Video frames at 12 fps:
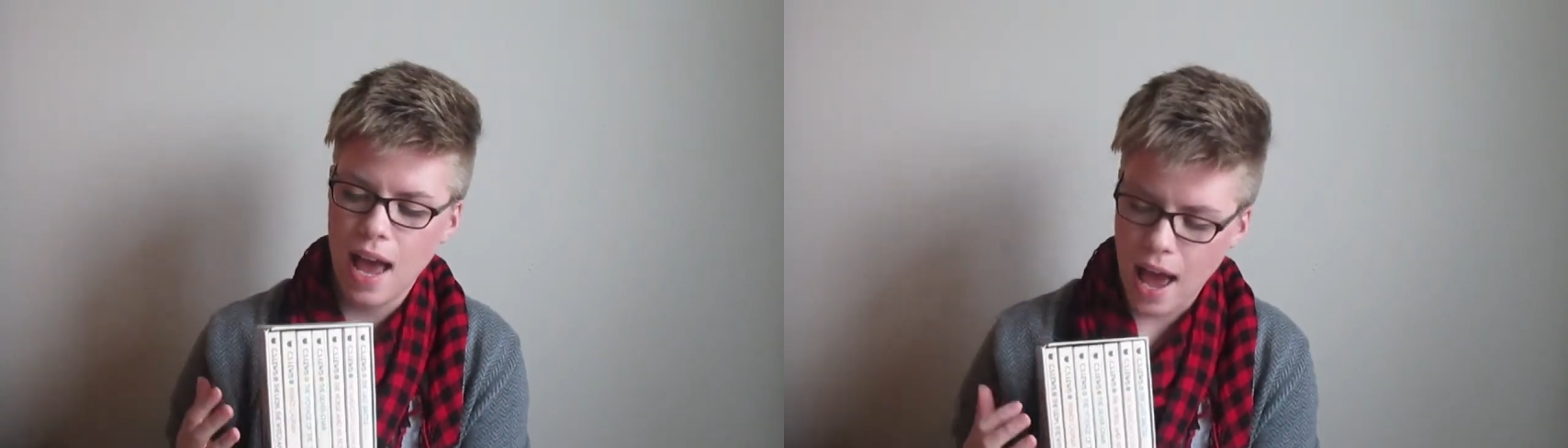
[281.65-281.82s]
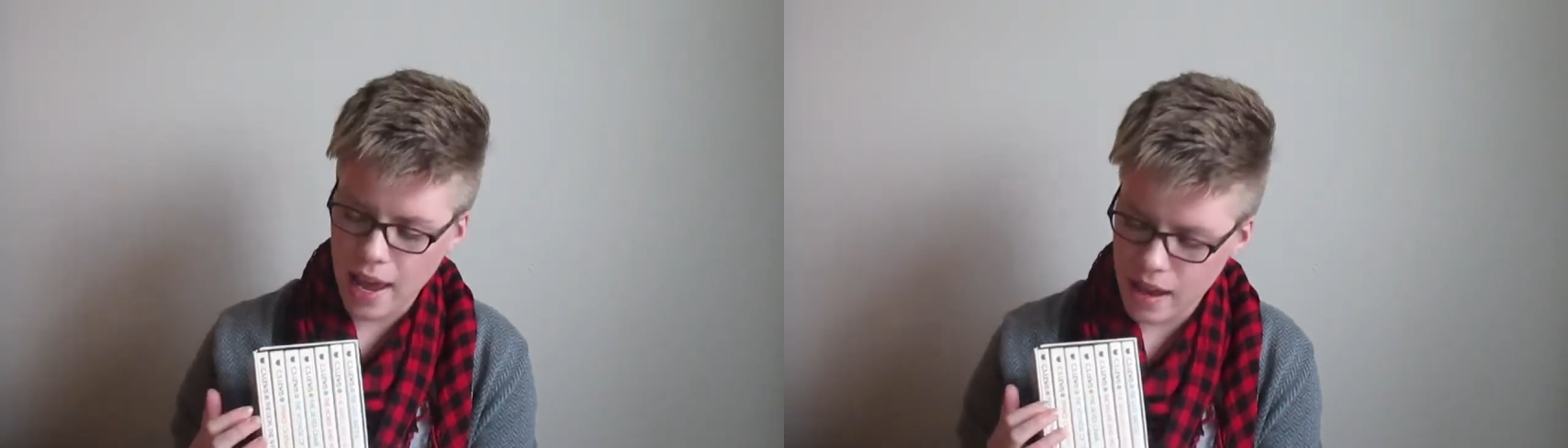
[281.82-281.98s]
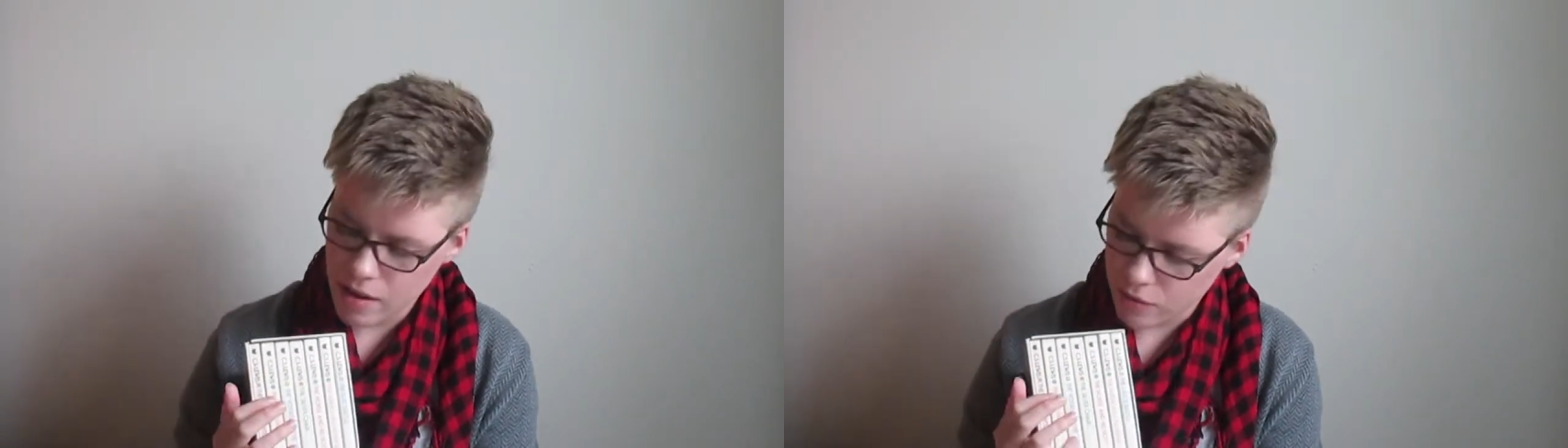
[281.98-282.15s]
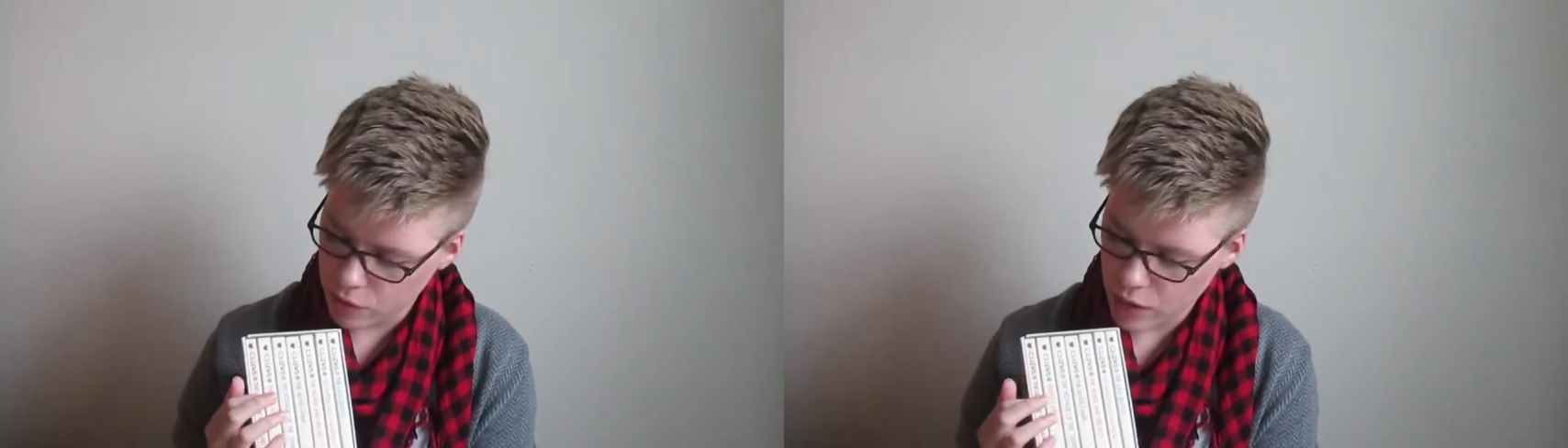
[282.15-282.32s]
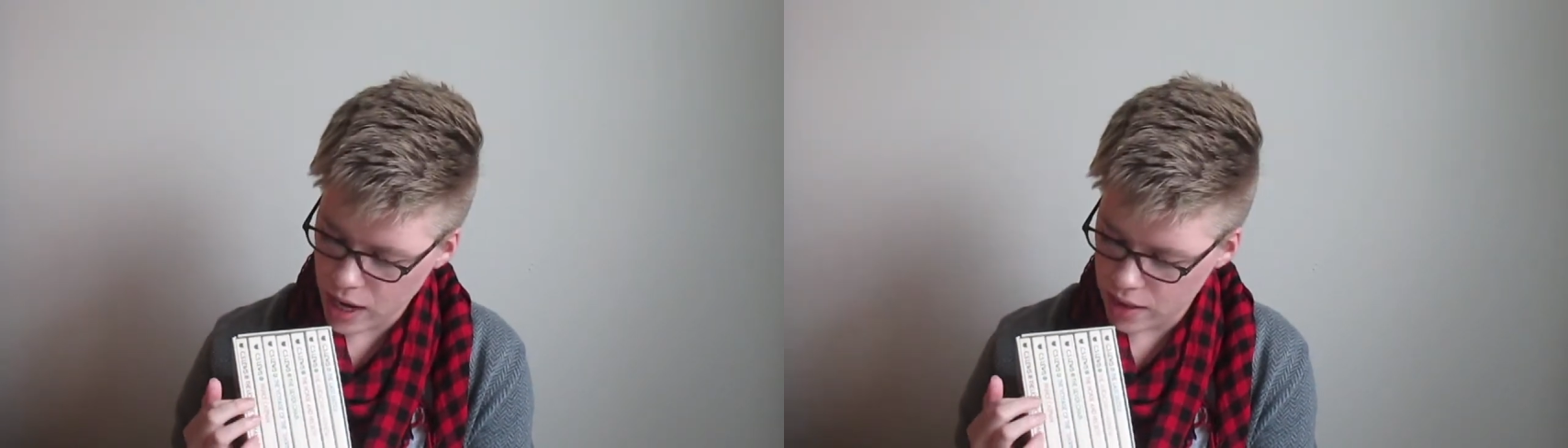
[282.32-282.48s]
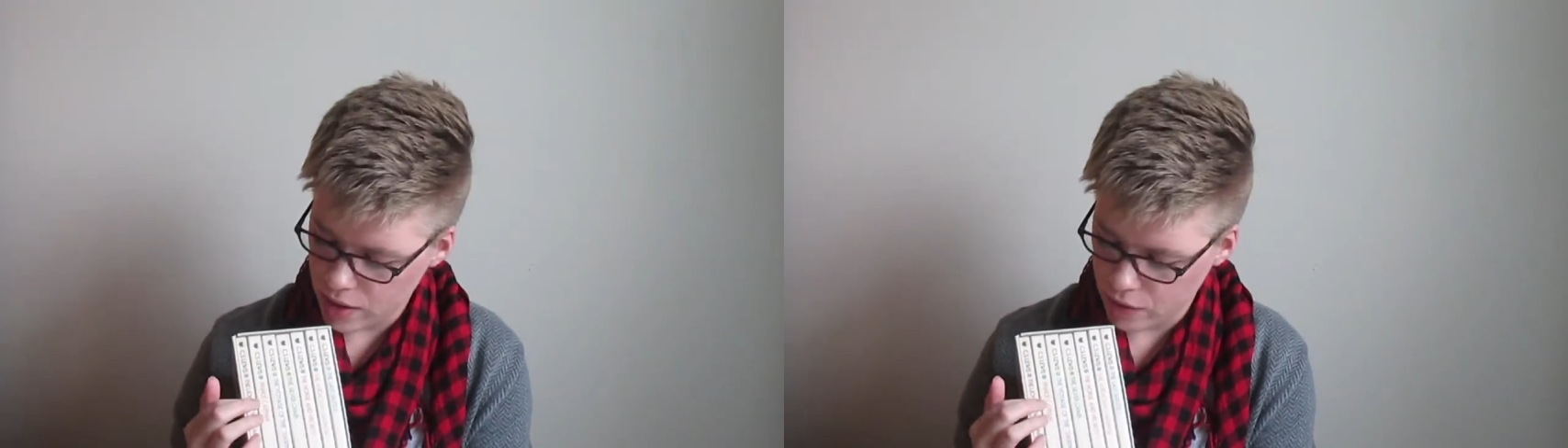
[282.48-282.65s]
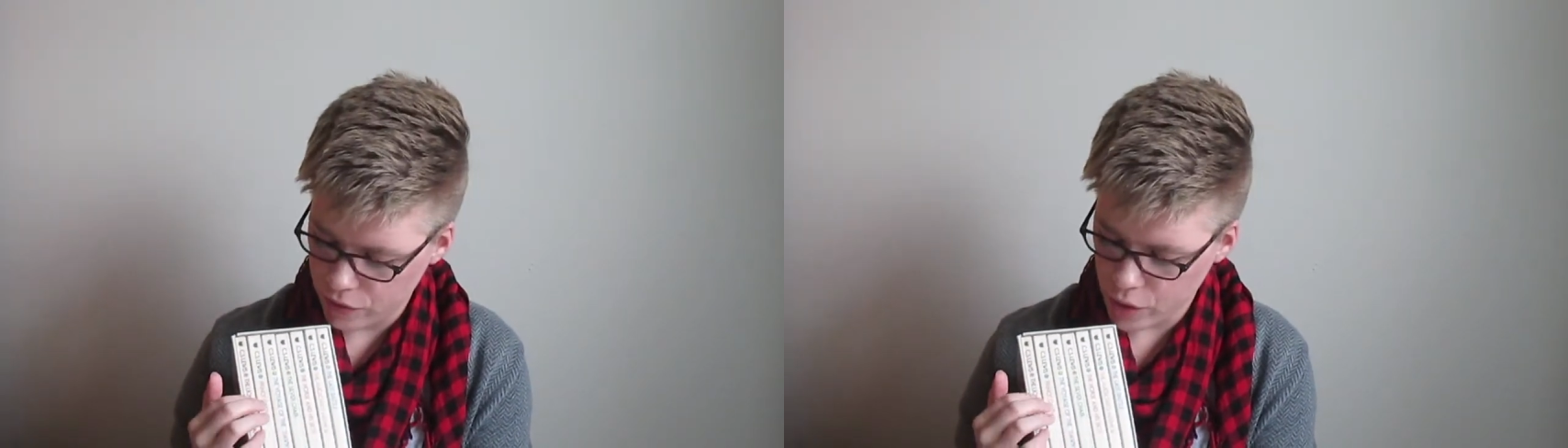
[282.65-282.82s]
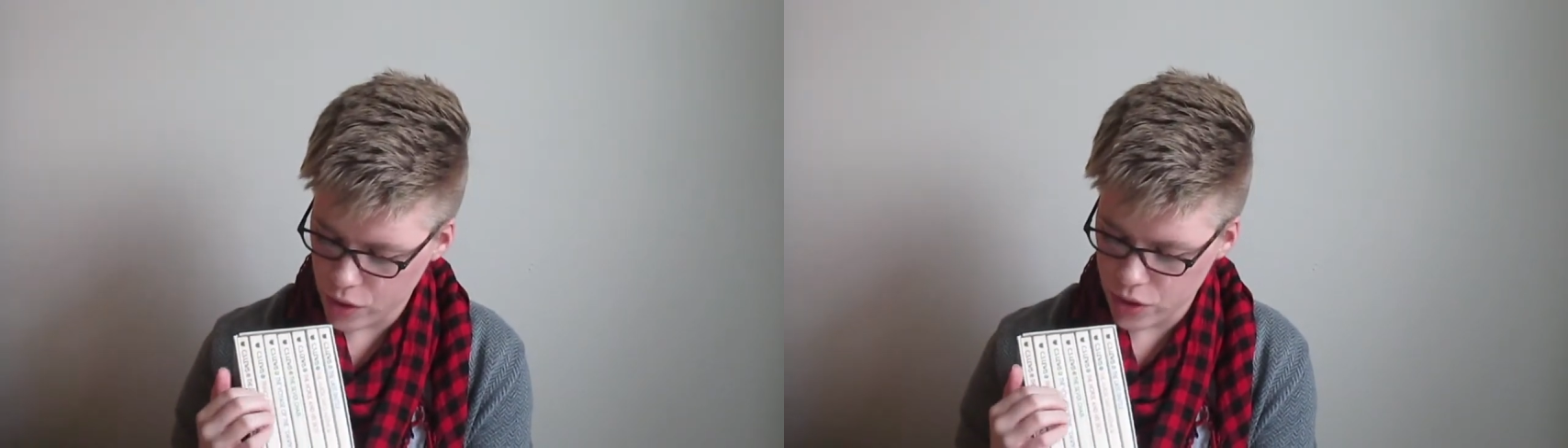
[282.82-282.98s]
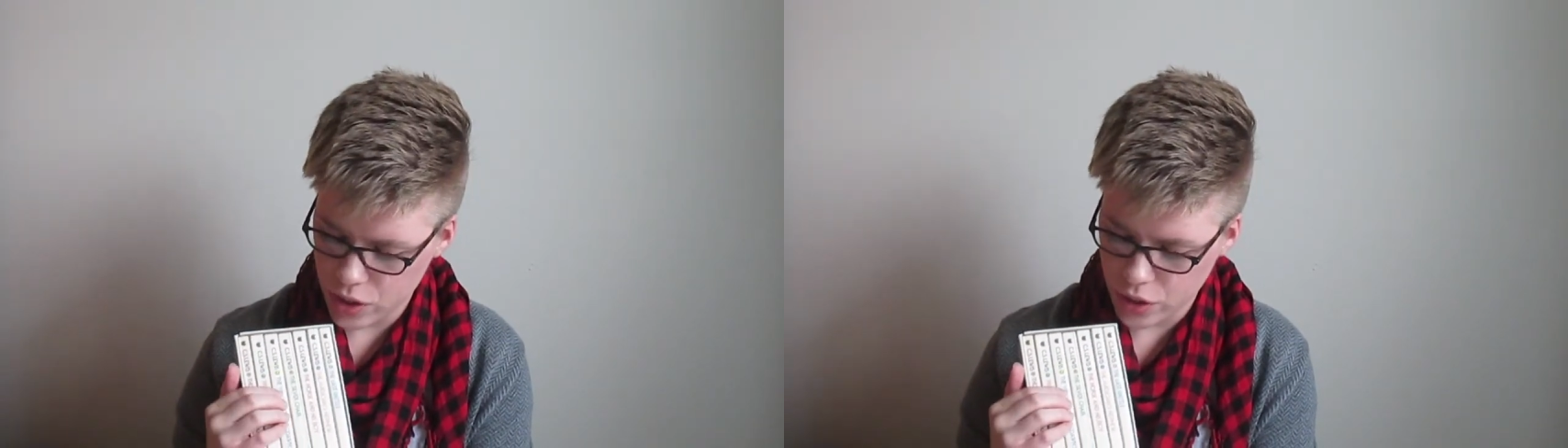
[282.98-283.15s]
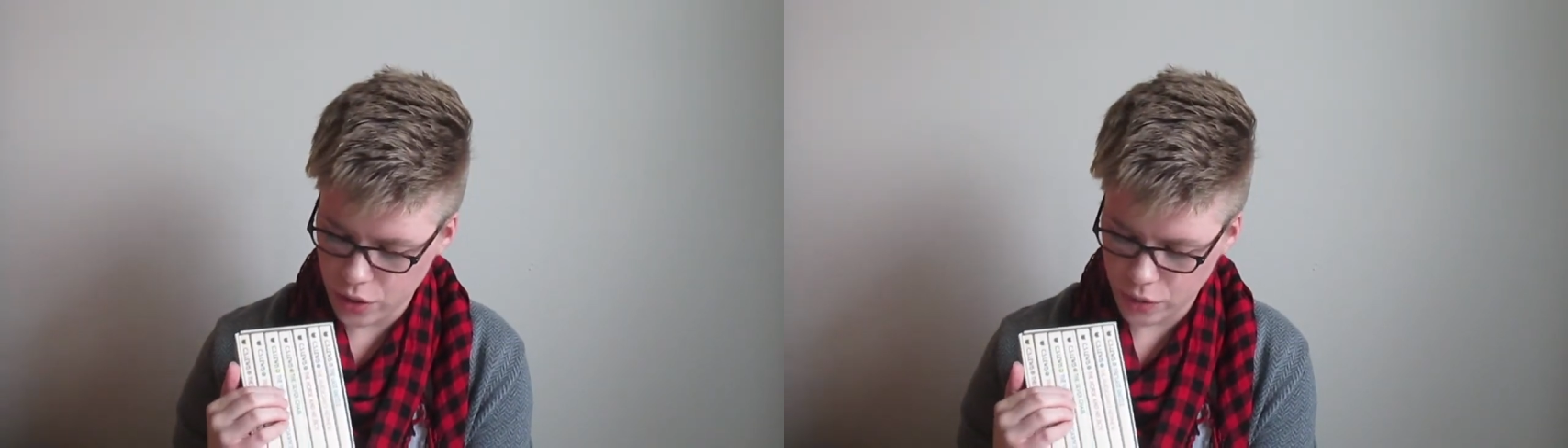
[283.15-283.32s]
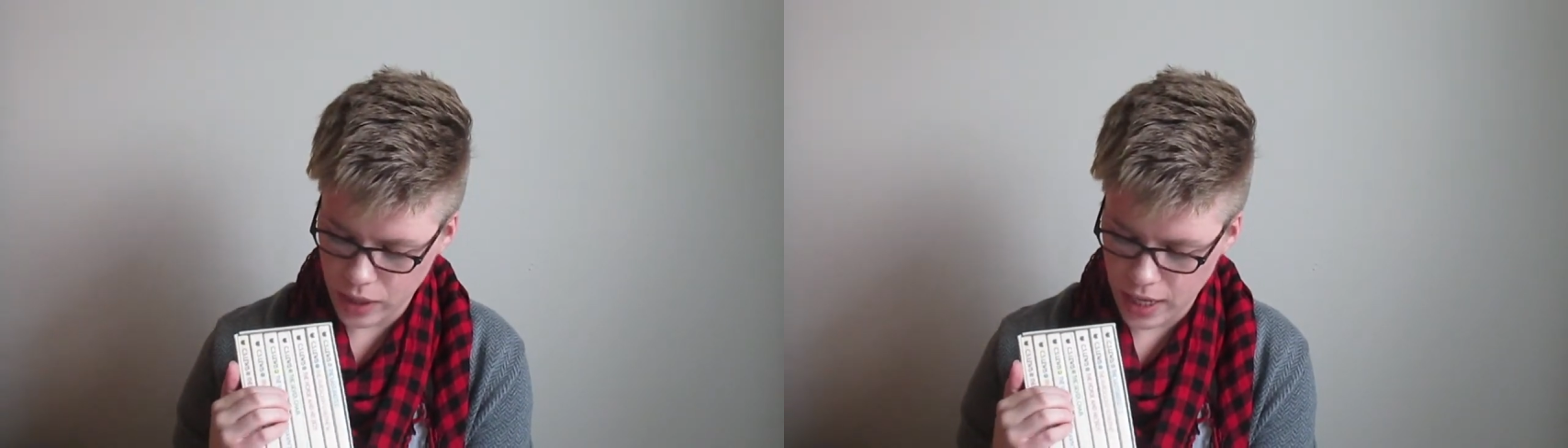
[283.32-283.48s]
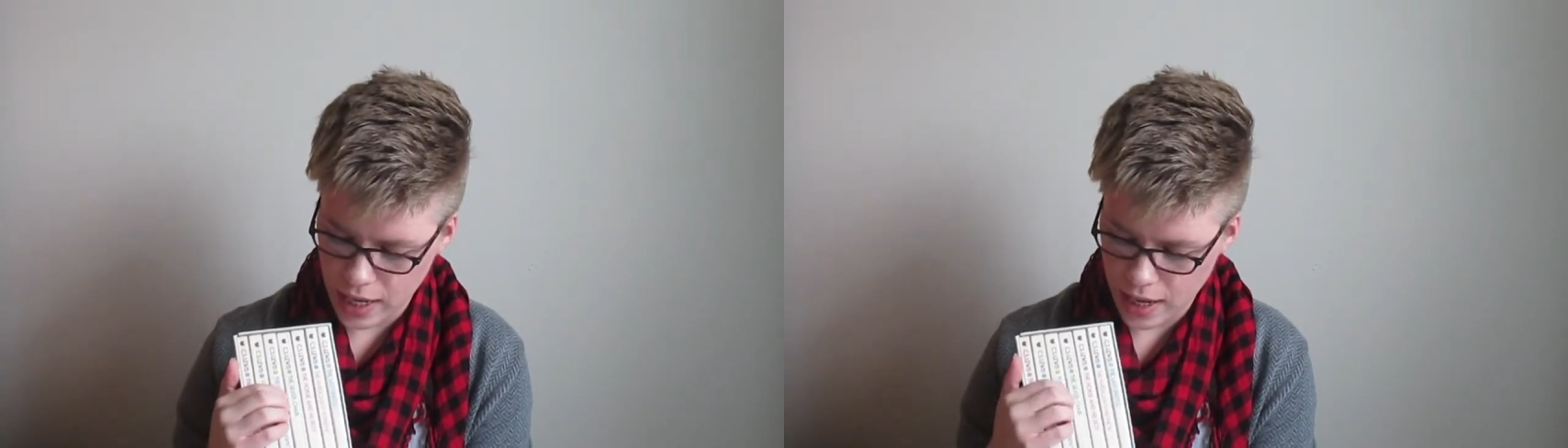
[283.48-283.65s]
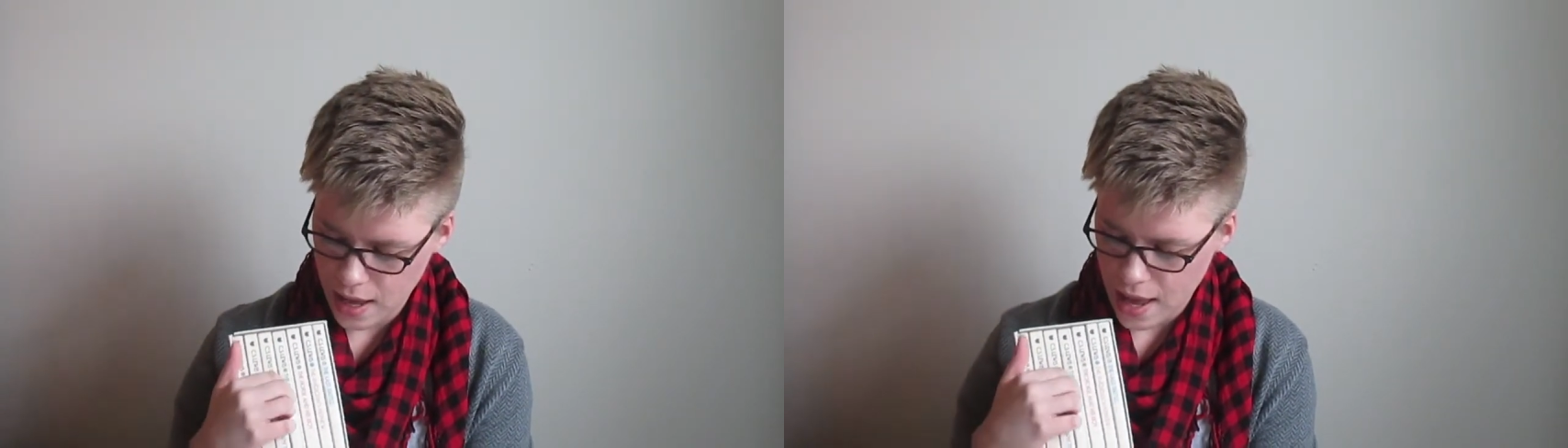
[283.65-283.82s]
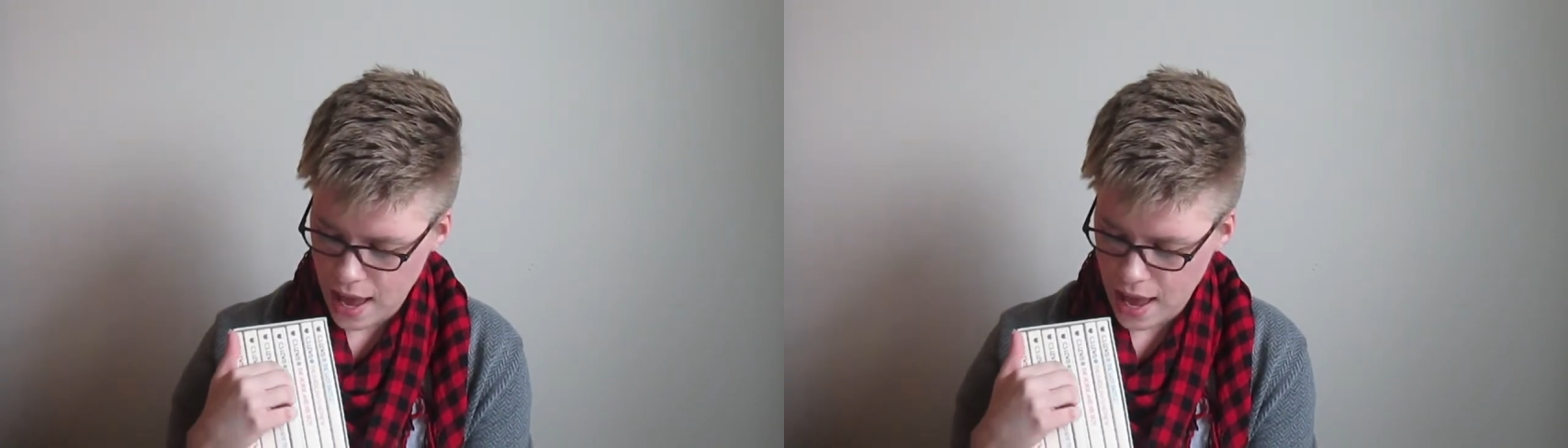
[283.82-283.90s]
I have read the first three,